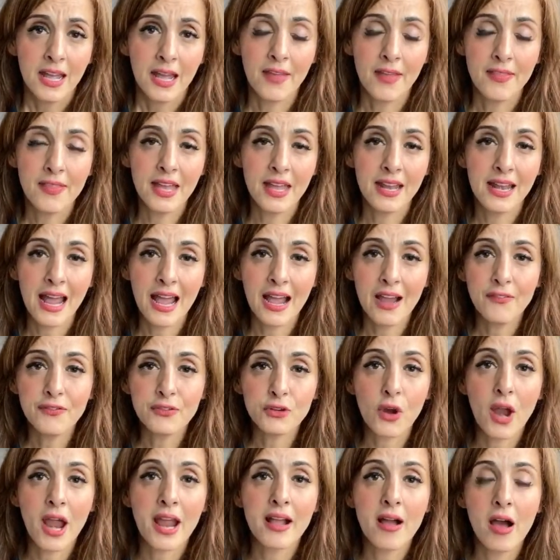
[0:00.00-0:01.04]
And then
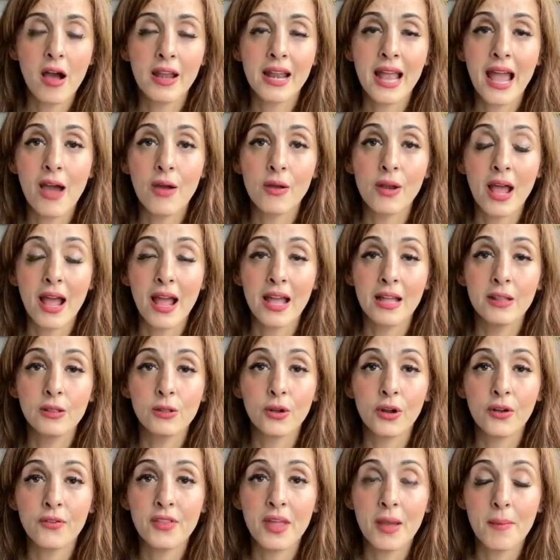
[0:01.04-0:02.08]
after I got out, I
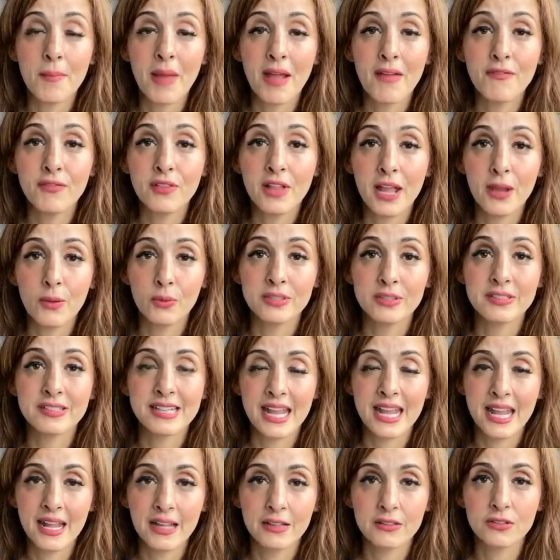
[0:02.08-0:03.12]
learned that my flight was
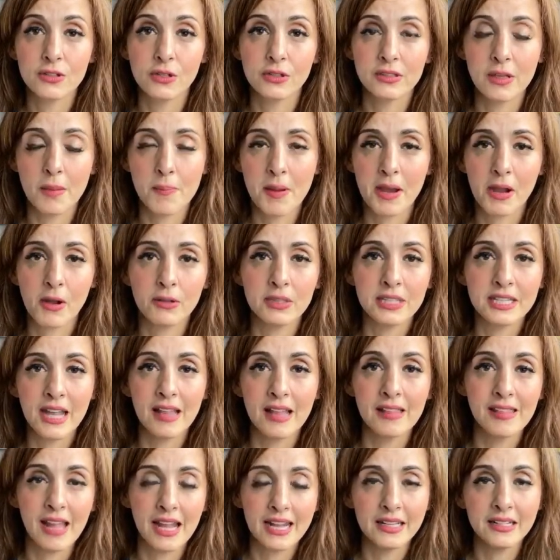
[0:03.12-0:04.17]
canceled. Apparently a
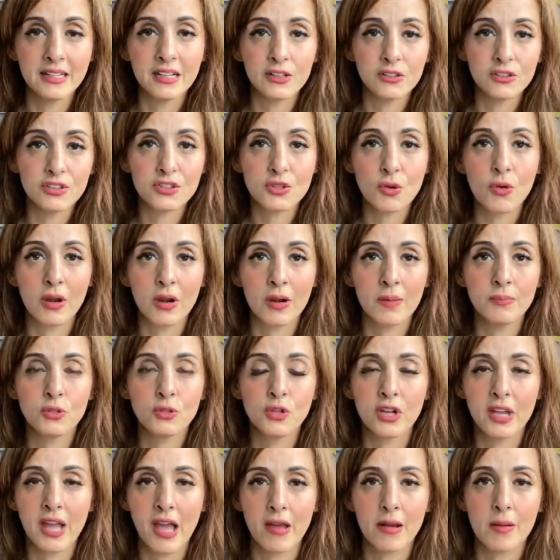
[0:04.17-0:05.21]
lightning storm
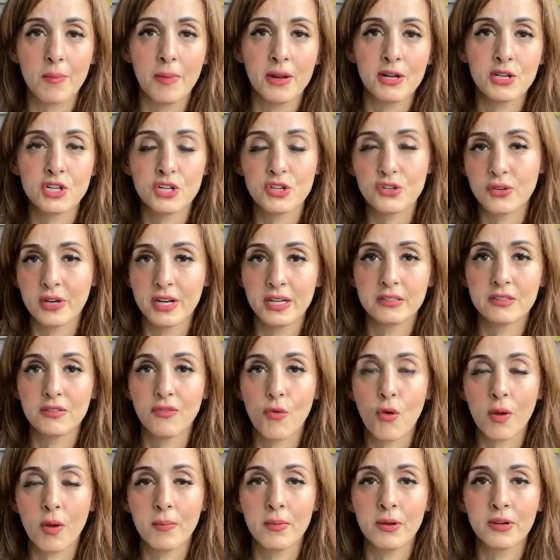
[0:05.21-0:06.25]
took out a bunch of
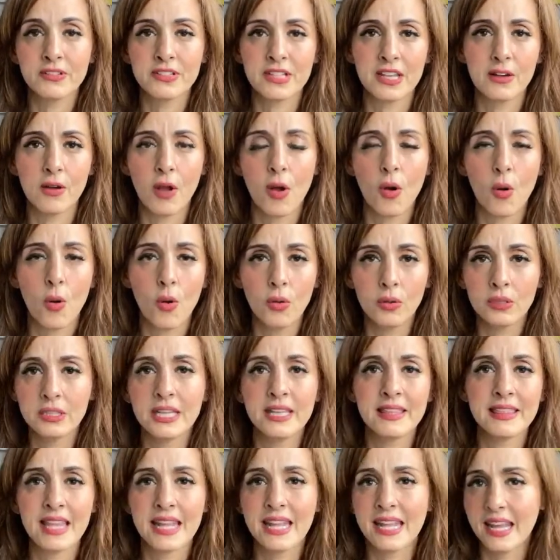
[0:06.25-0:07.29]
transformers and only
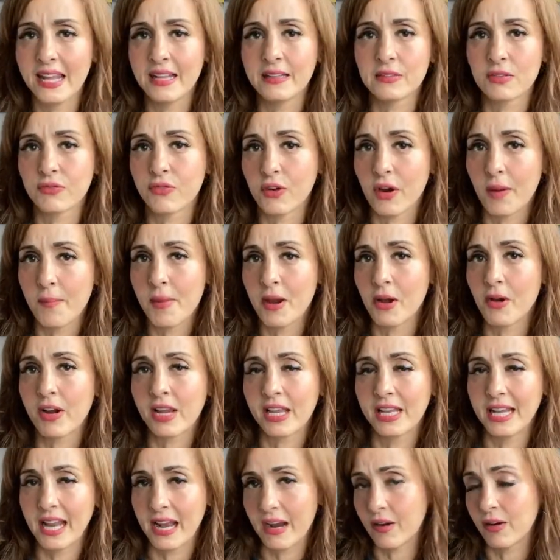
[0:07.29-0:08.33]
the gates for
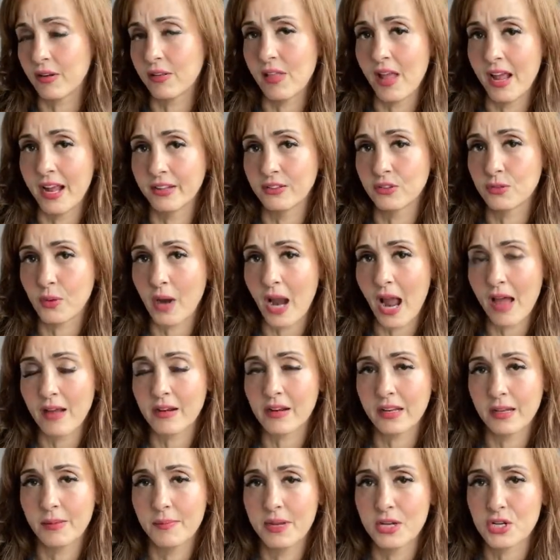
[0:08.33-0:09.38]
American Airlines were out of
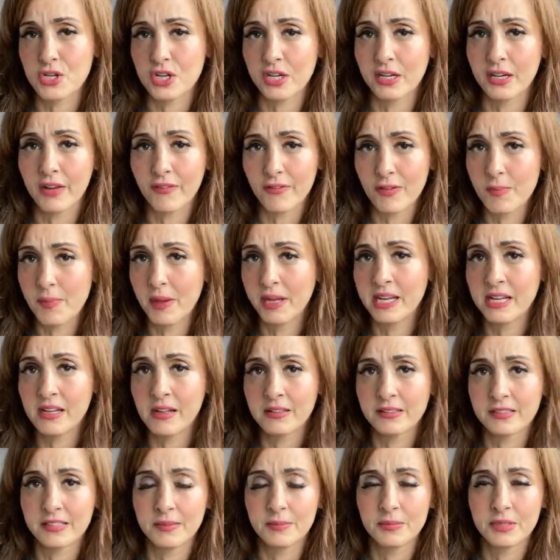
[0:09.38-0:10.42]
commission. Everybody
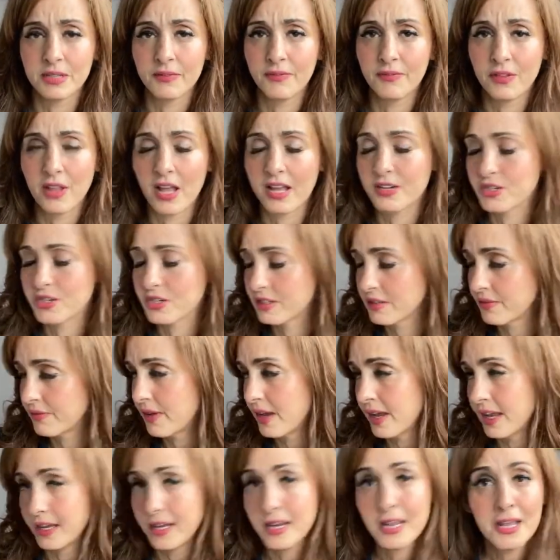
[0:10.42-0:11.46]
else seemed to fly just
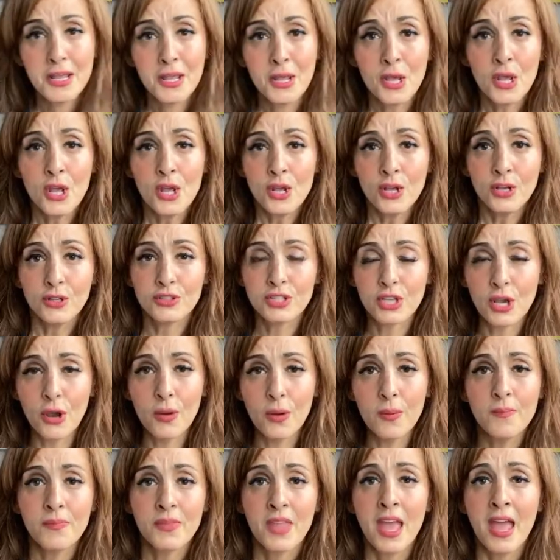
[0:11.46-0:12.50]
fine.
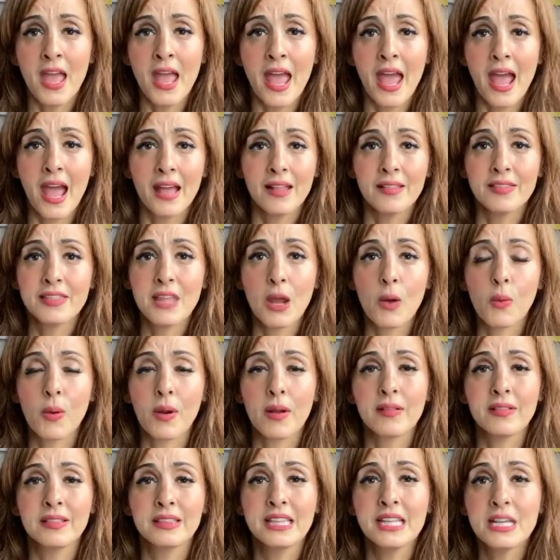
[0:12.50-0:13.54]
So there
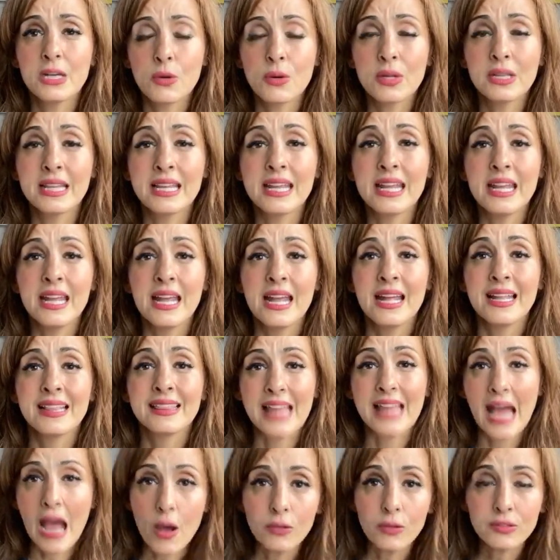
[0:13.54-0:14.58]
were literally
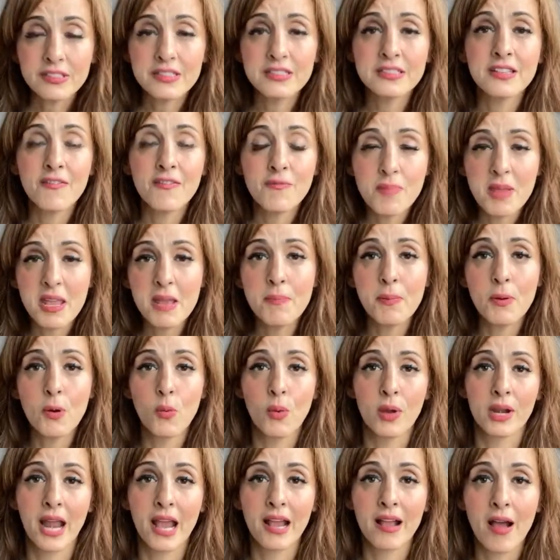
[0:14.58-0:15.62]
thousands of people
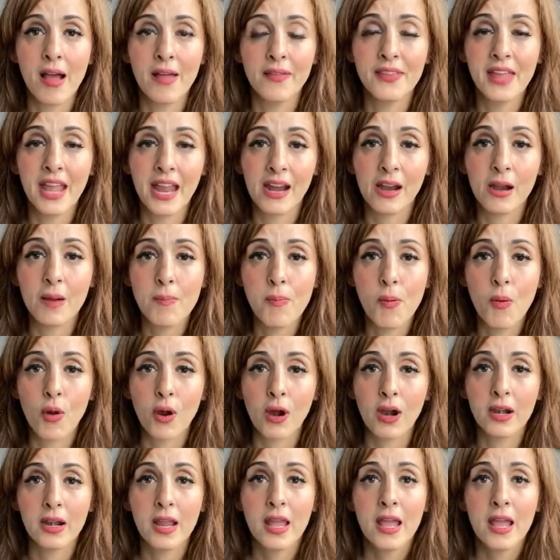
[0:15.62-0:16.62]
when I got in the airport.